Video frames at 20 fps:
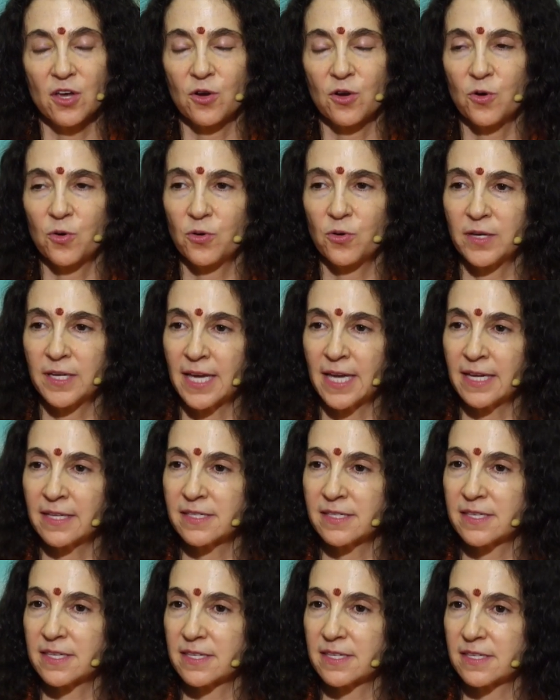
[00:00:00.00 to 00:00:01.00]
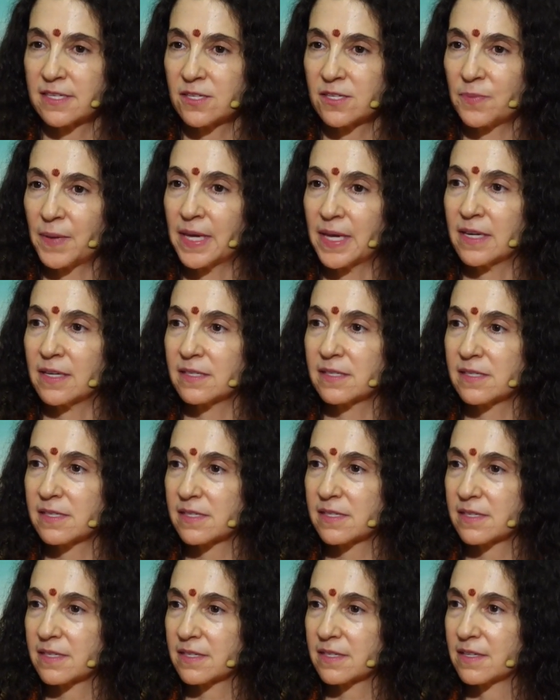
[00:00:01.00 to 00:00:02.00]
creates the
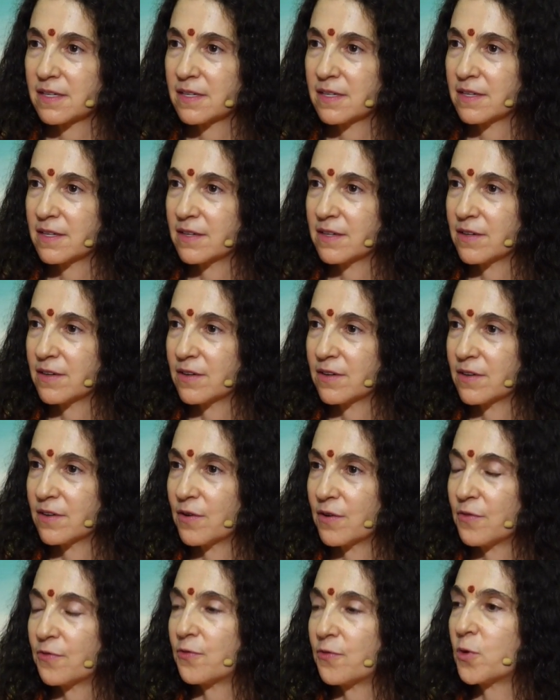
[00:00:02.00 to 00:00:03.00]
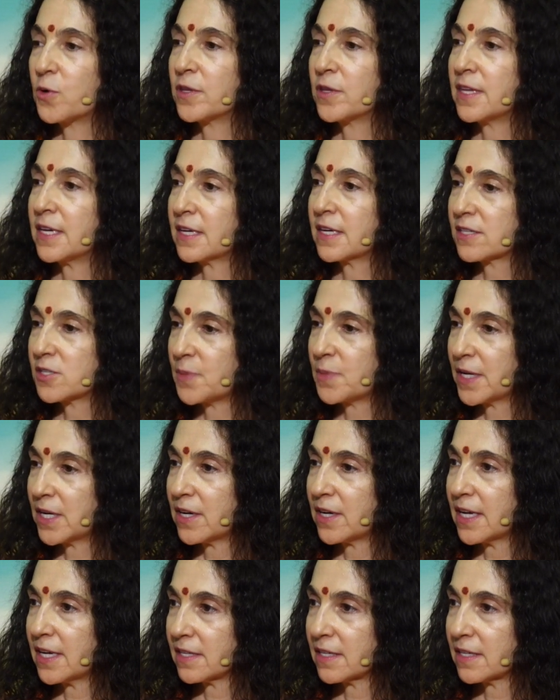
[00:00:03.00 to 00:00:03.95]
space for the experience.